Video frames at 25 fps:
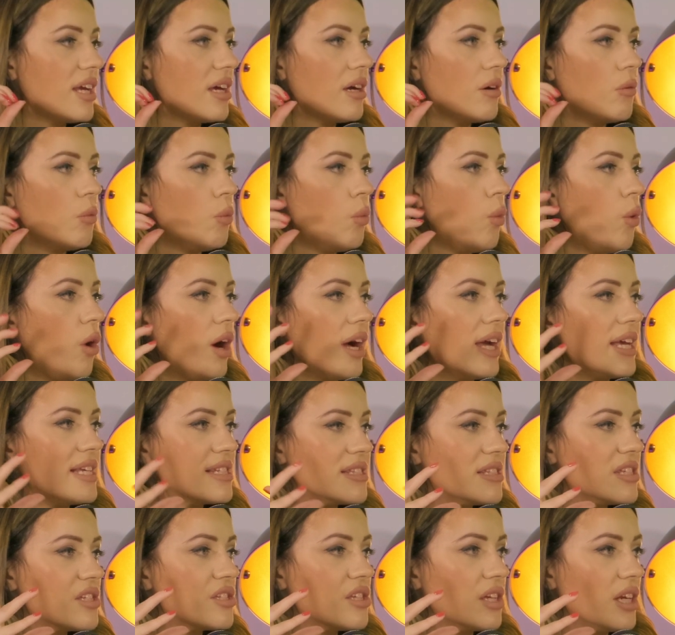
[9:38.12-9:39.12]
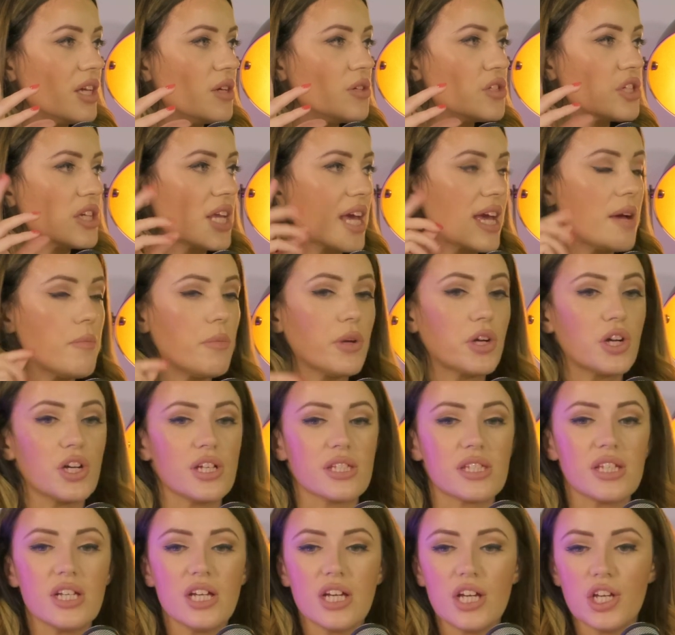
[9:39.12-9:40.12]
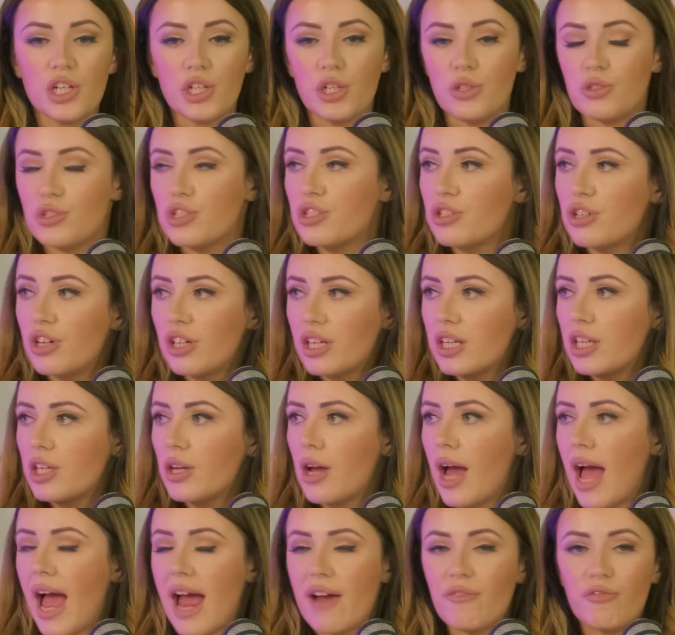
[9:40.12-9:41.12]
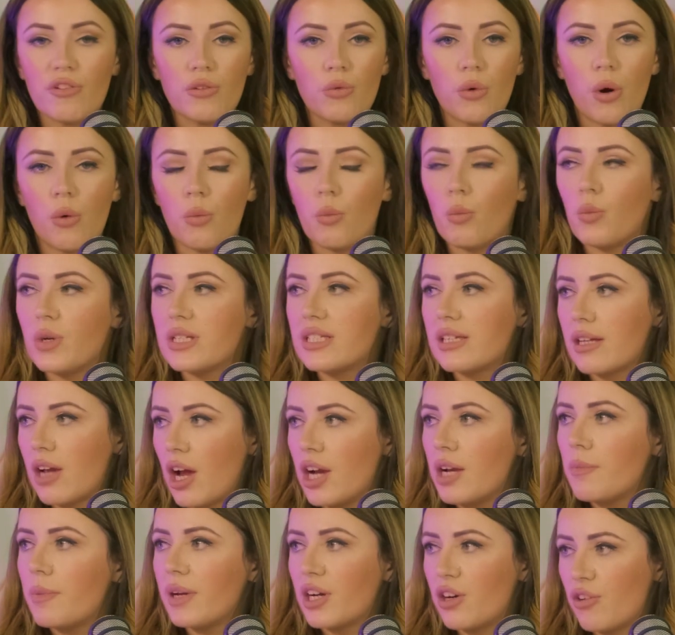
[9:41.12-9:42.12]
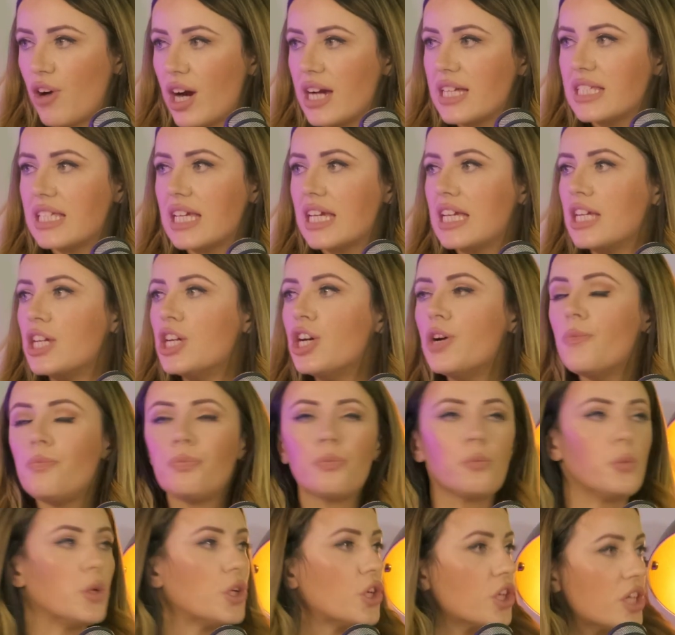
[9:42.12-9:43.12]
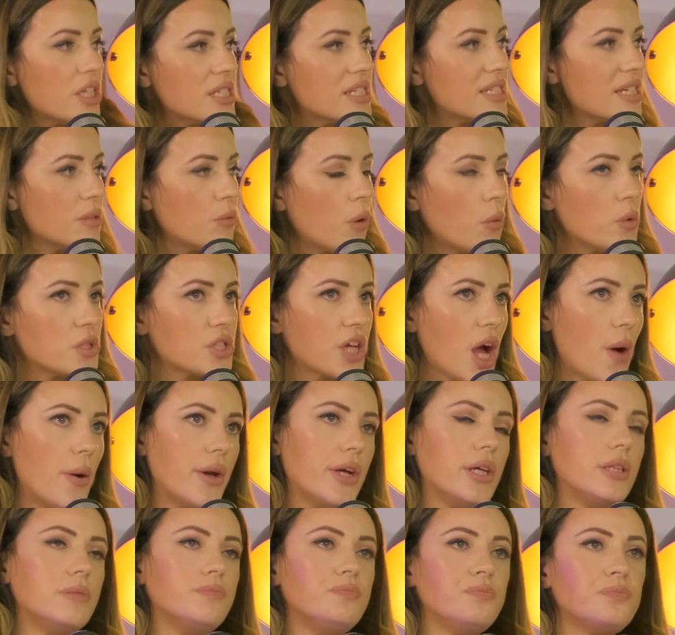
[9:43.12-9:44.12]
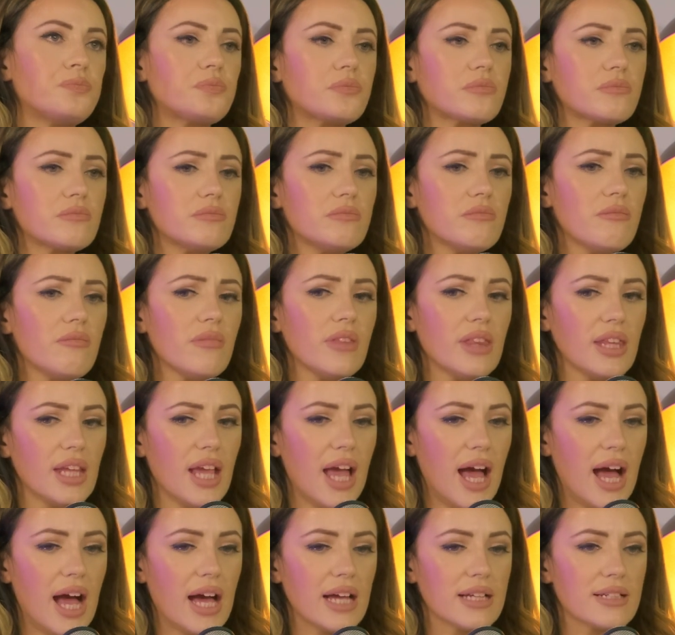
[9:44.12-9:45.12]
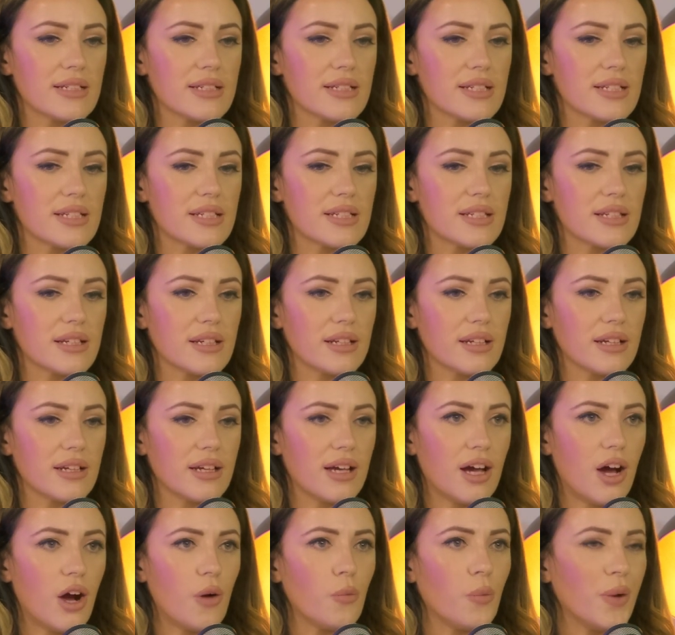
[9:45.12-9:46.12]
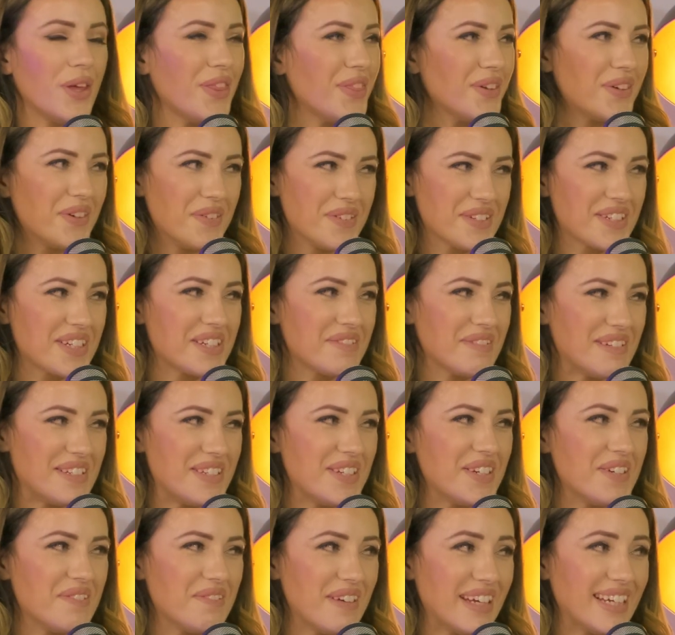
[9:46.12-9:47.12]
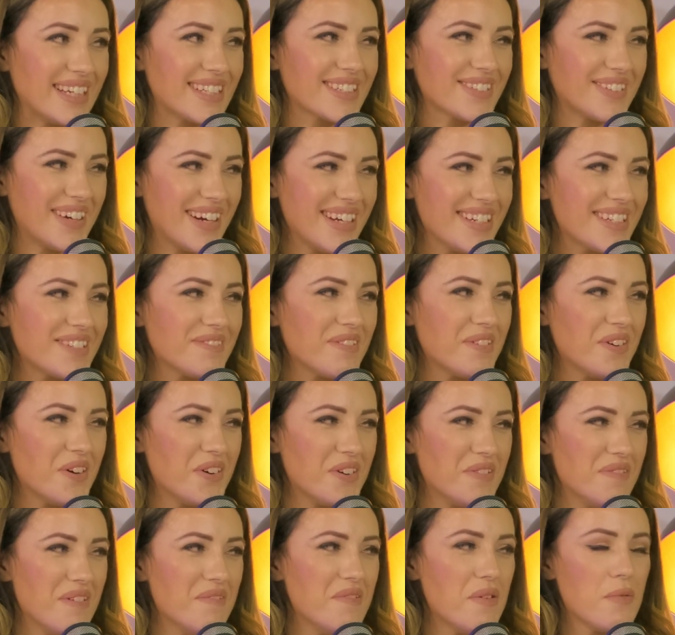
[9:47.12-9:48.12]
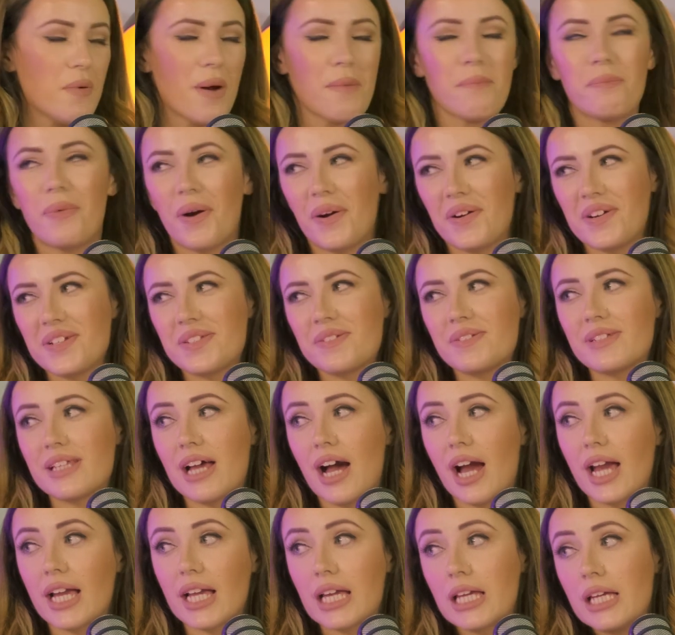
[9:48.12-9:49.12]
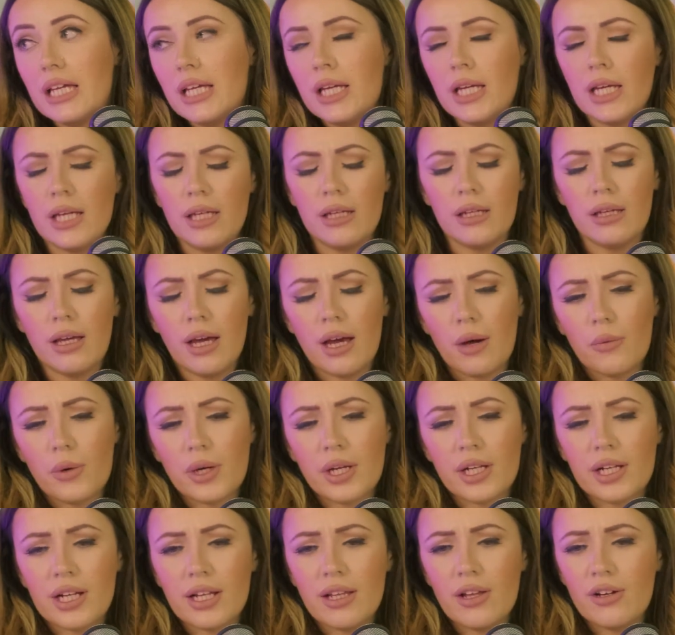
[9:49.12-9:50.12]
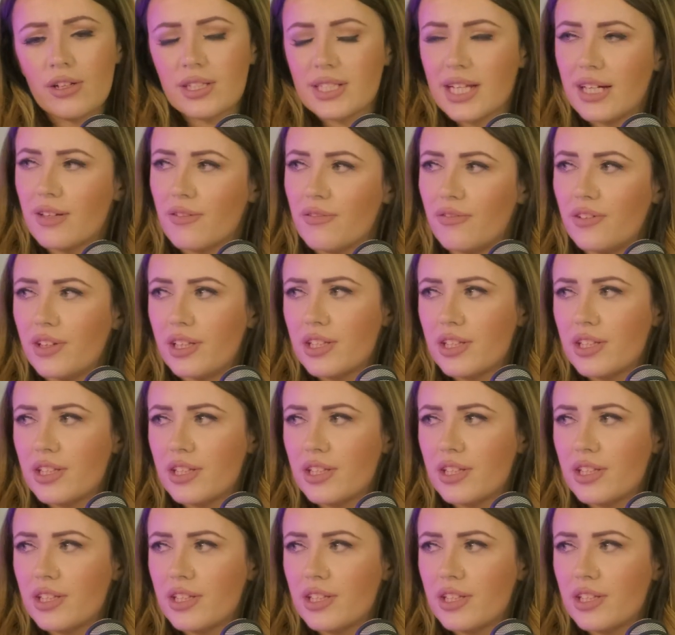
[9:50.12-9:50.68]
what is the solution here? Because you just couldn't. Everyone was going a bit crazy. We couldn't see what was going on, and we thought it was going to be 2 weeks, right? Do we all remember when Boris was like, yeah, we're going to lock down for